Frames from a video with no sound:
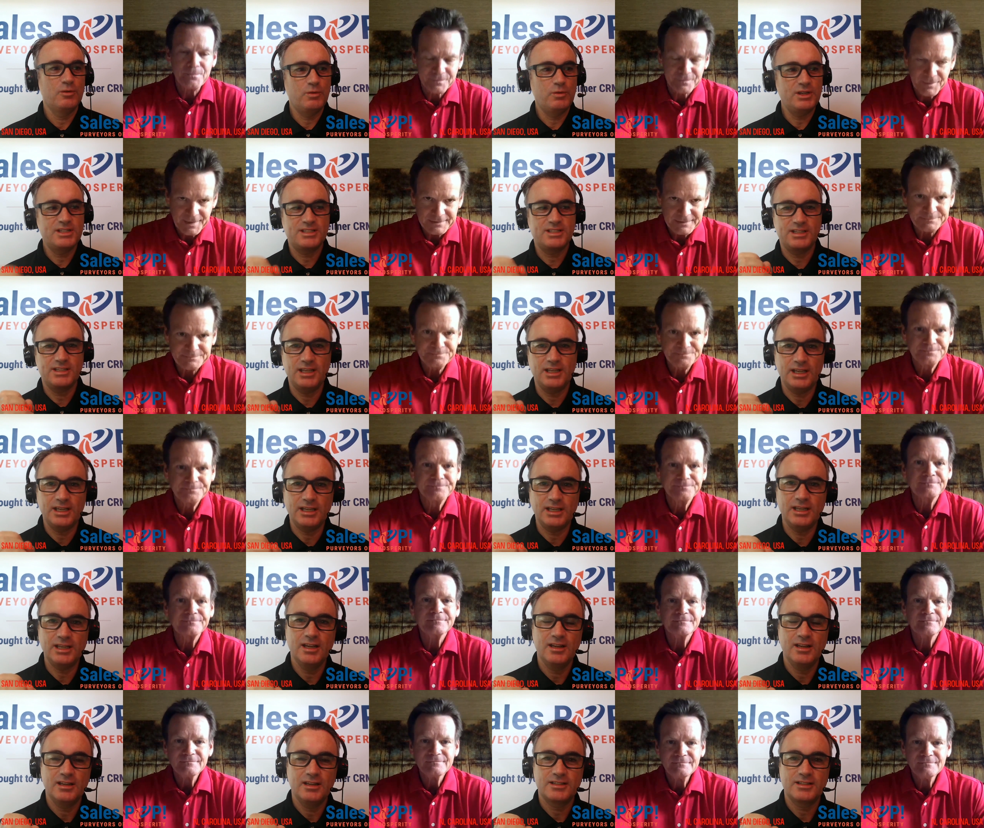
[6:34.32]
Speaker 1: we
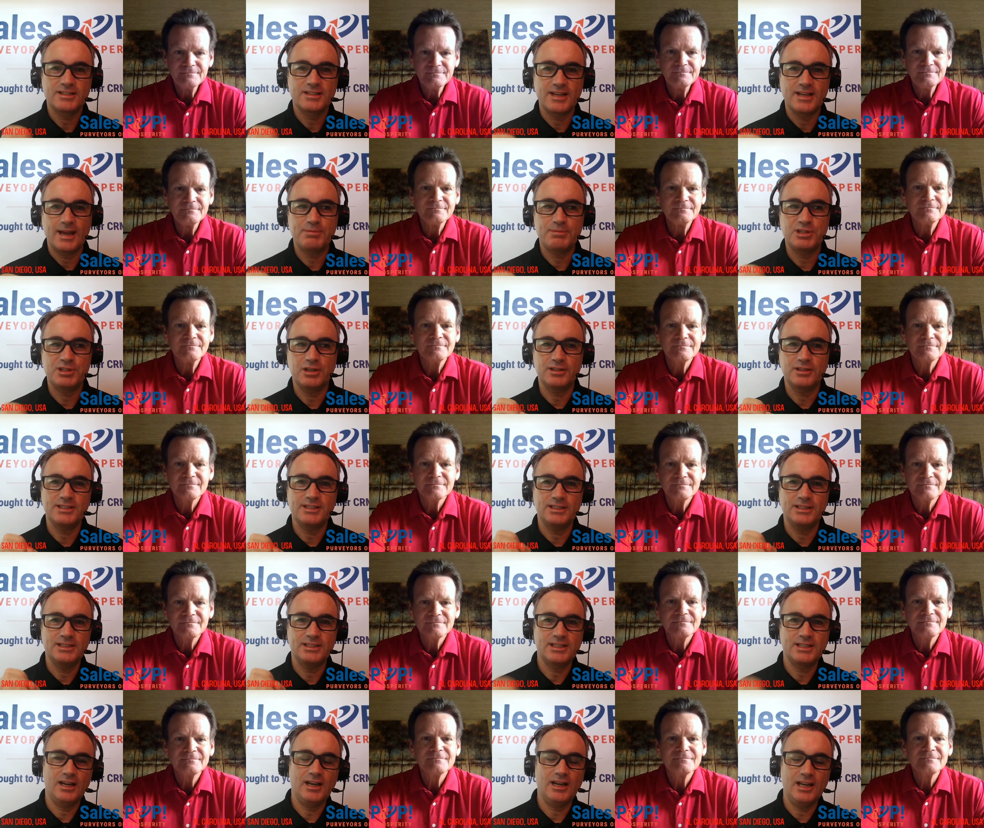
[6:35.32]
see snapshots
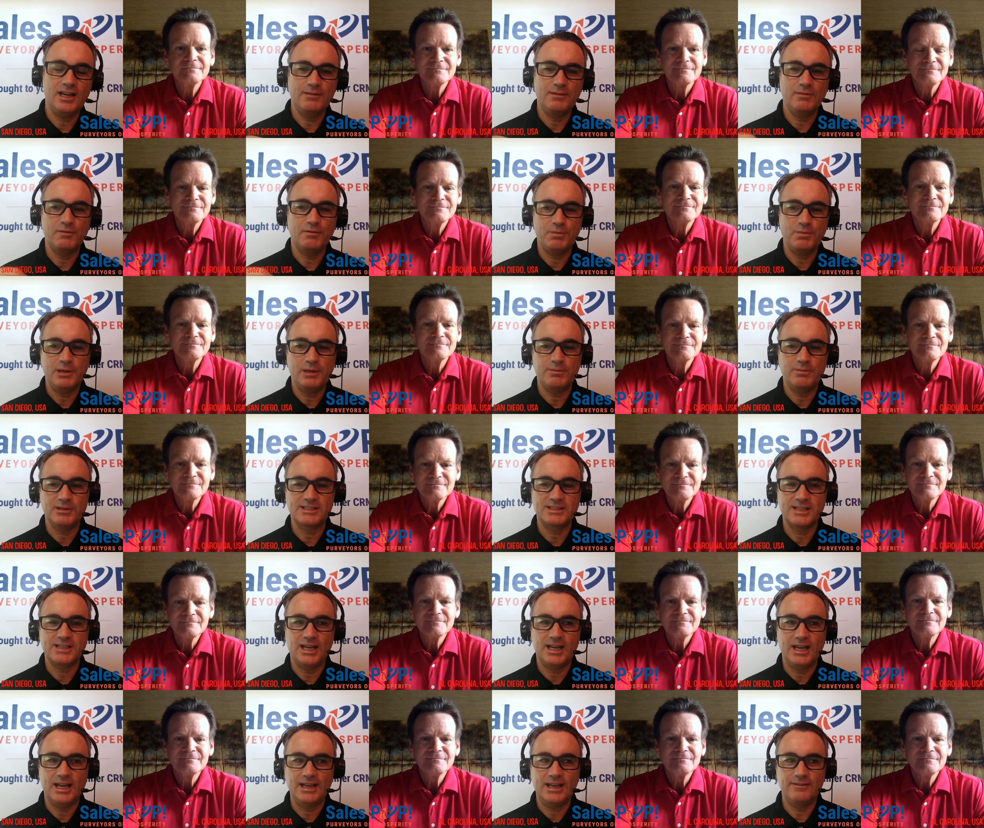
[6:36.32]
in time of
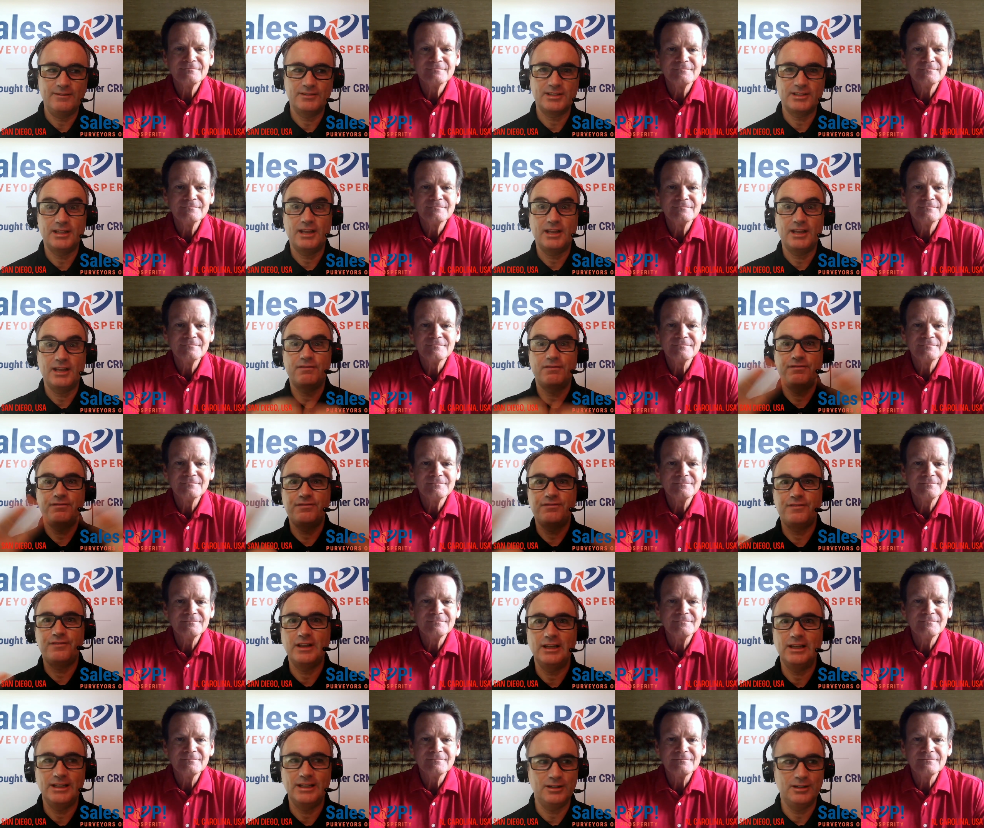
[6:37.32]
people's lives and then
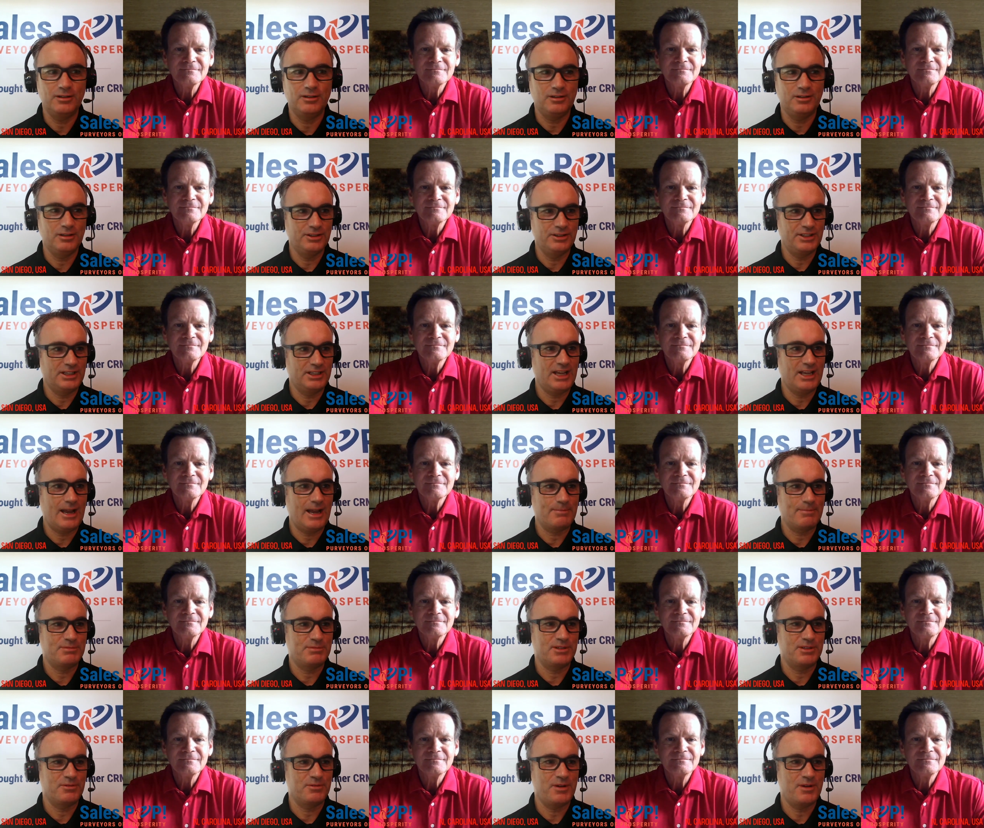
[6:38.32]
fill in all the
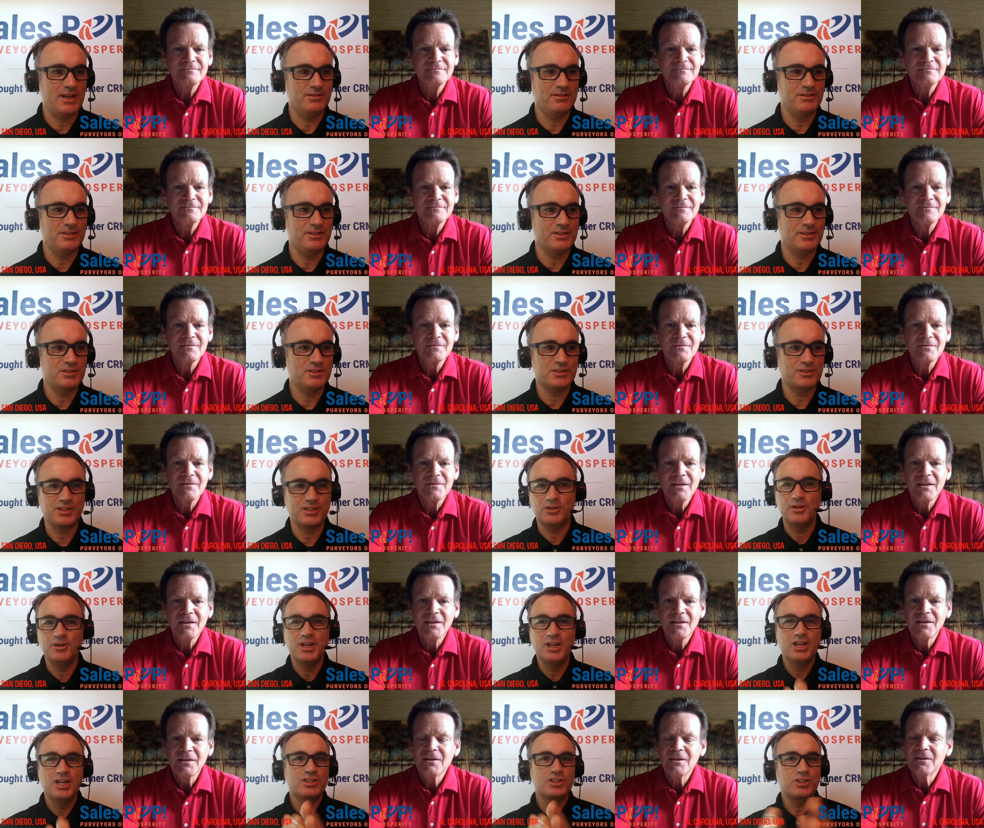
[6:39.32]
gaps around it
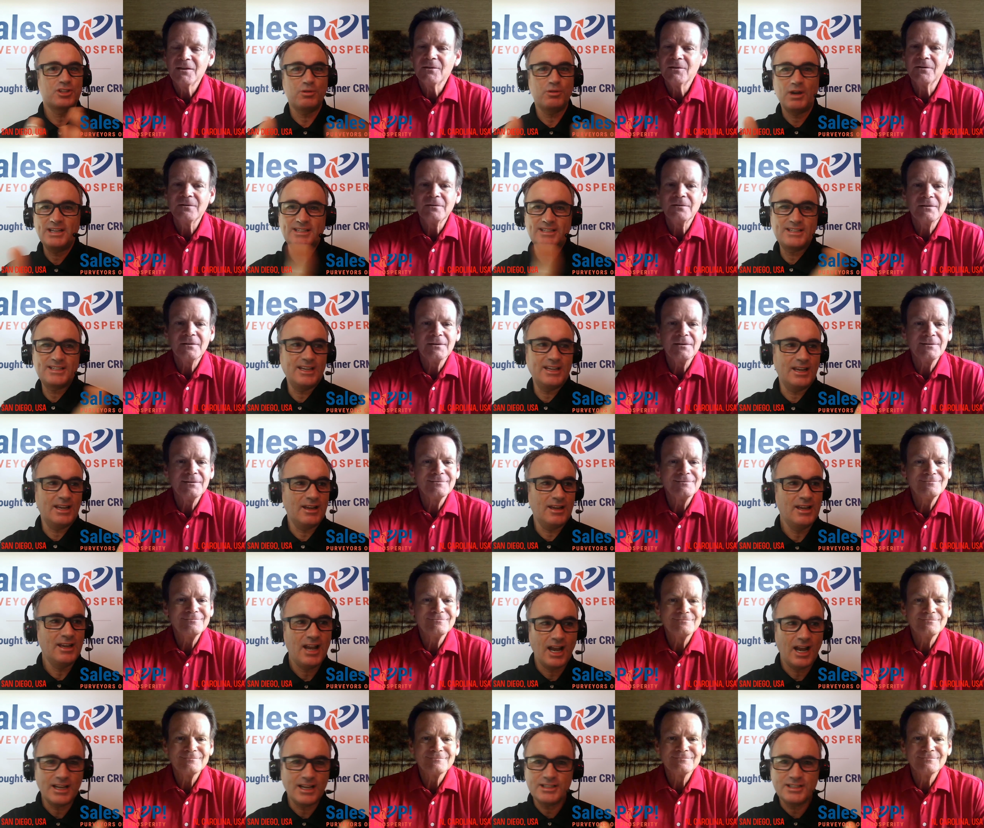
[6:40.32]
so so i see a,
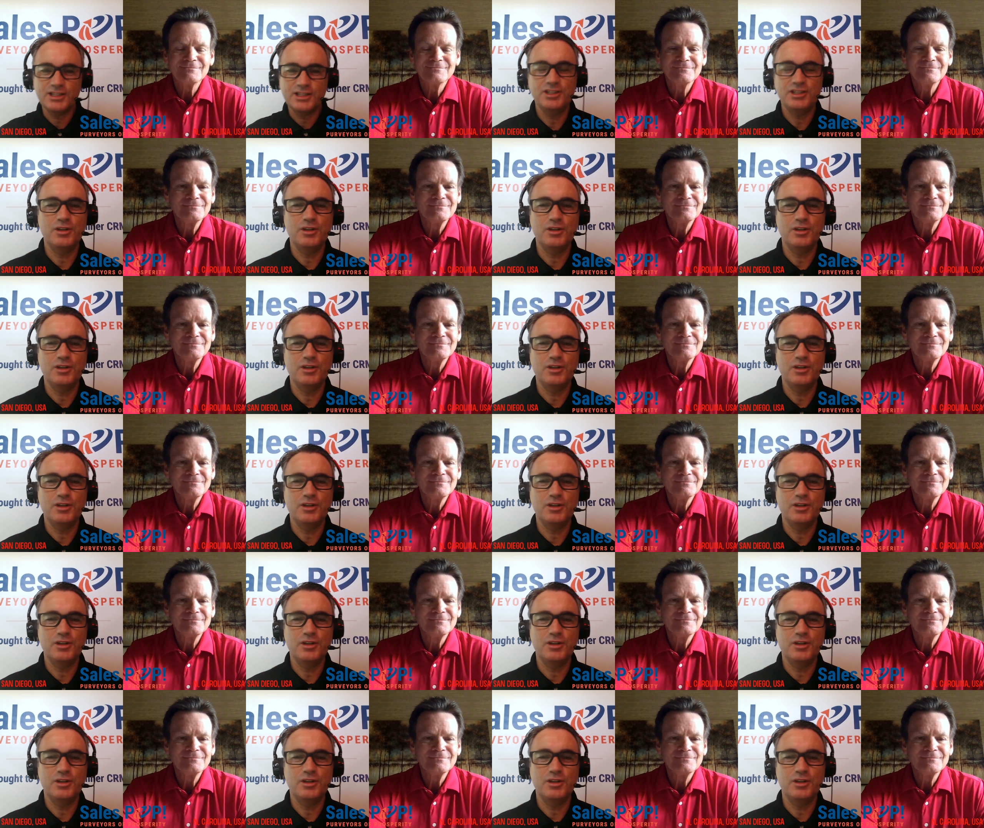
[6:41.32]
i see